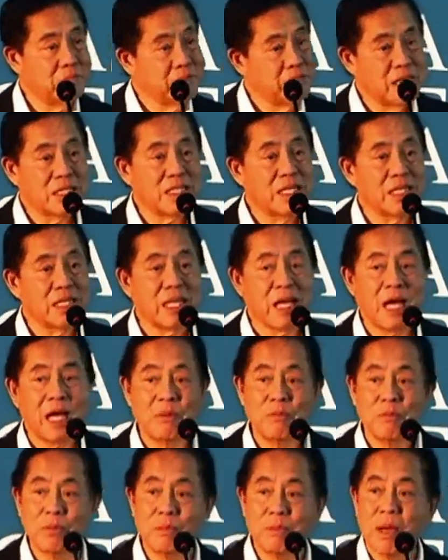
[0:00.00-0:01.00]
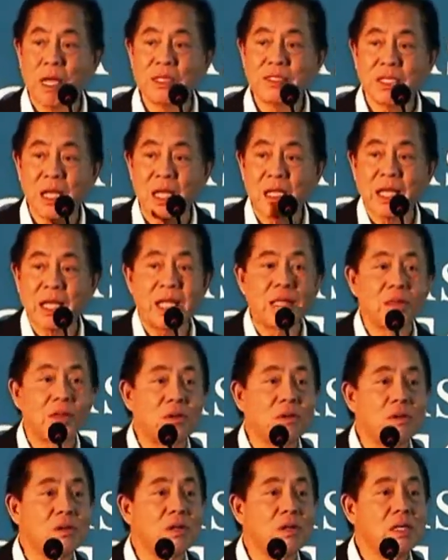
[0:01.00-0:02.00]
just in time, when my son
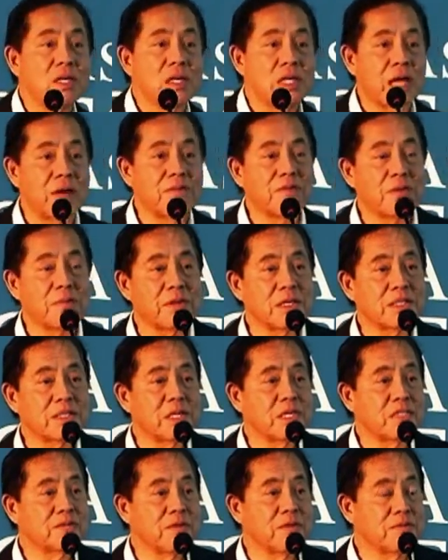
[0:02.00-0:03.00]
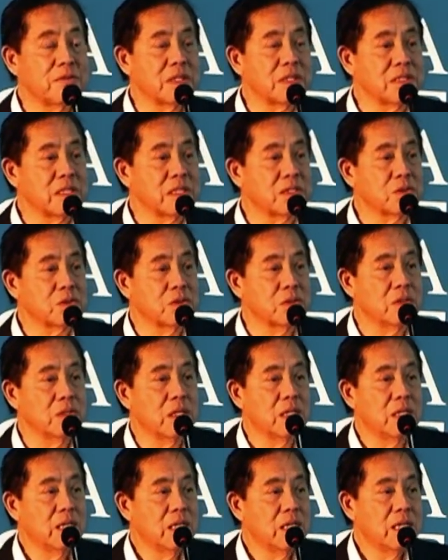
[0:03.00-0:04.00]
Quinto came from the States from business
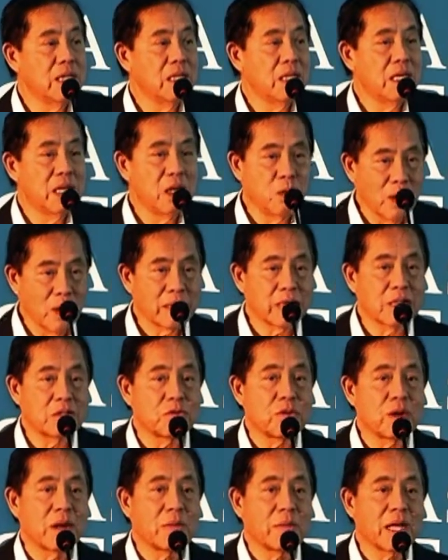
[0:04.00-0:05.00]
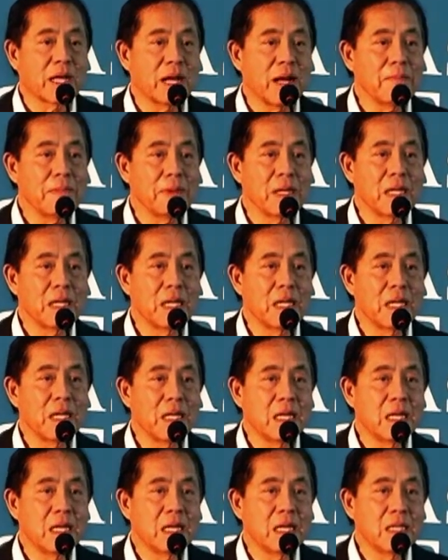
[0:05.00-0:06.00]
school, he wanted to run my company.
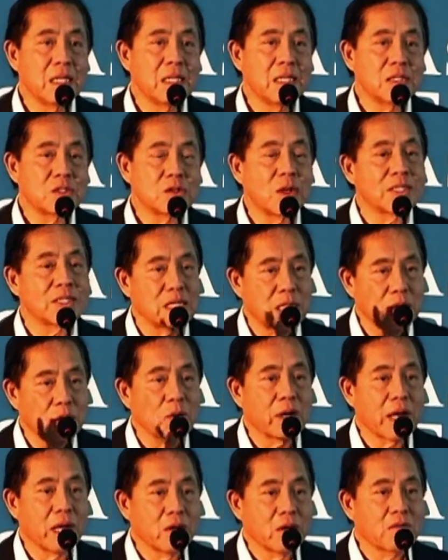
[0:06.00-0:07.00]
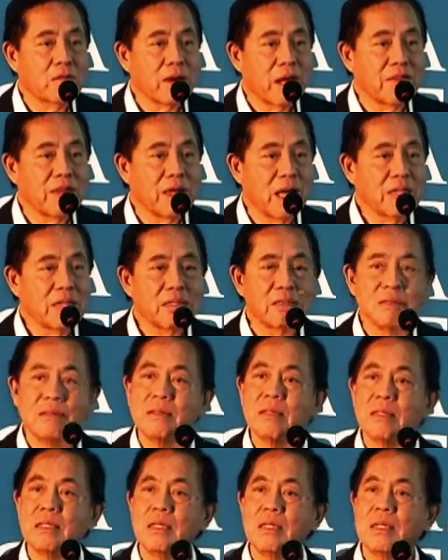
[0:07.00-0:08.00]
So I said, okay, you run that.
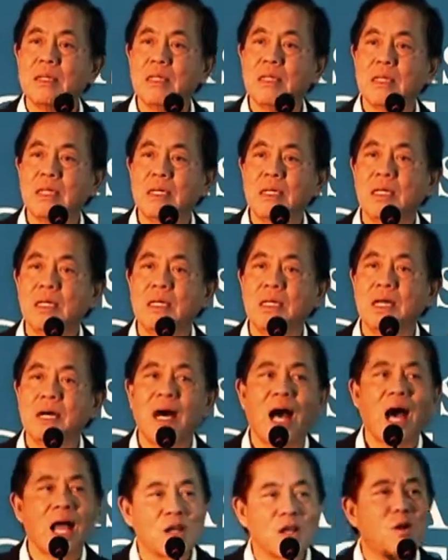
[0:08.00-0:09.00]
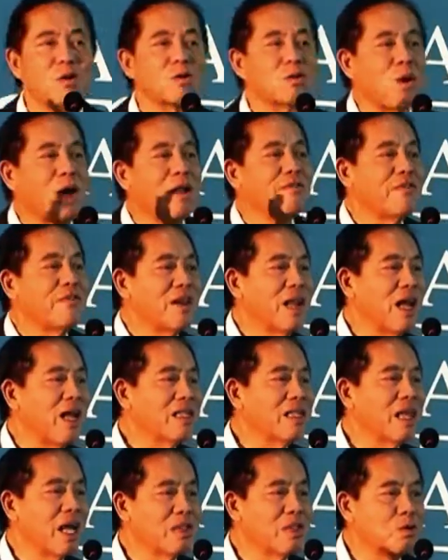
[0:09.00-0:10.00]
I'll go to Alpha
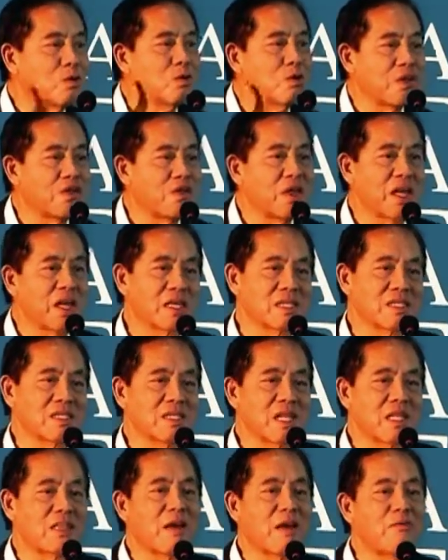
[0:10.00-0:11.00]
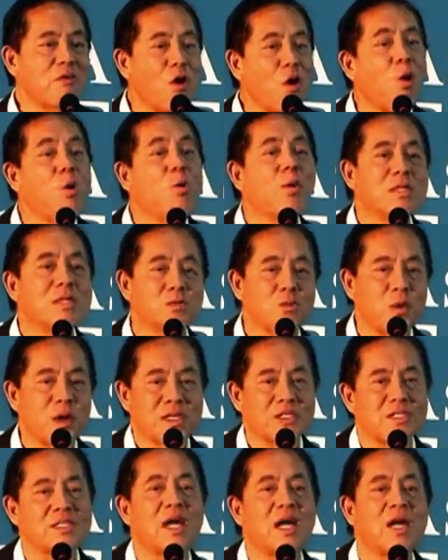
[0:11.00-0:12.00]
Land and do the things that I've always
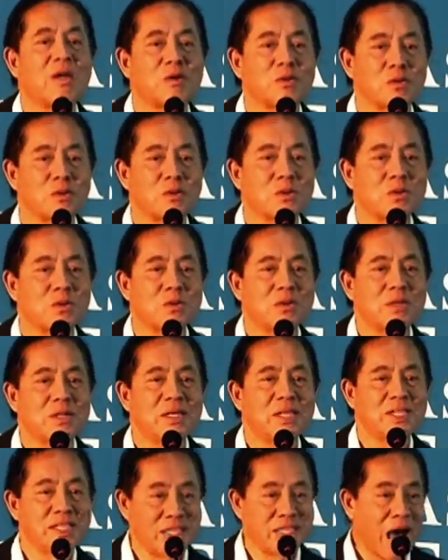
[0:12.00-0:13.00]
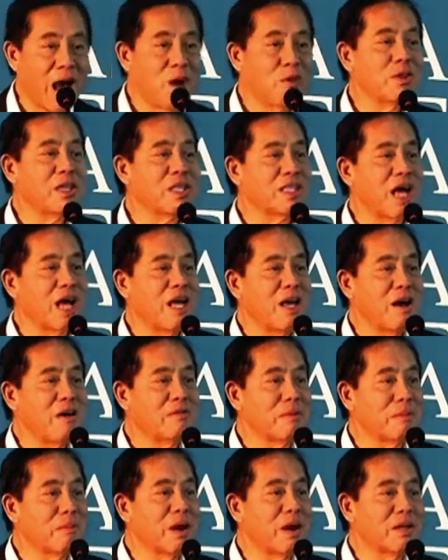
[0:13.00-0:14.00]
wished I could do. Now that I
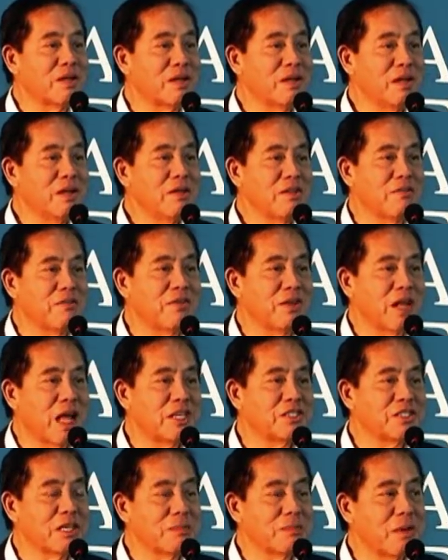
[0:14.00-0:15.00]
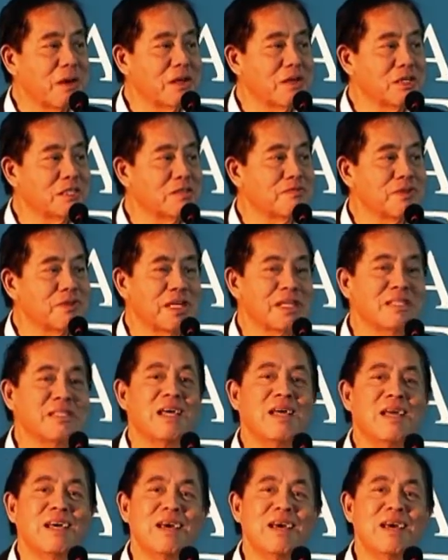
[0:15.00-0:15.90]
have the partner, the financial partners for it,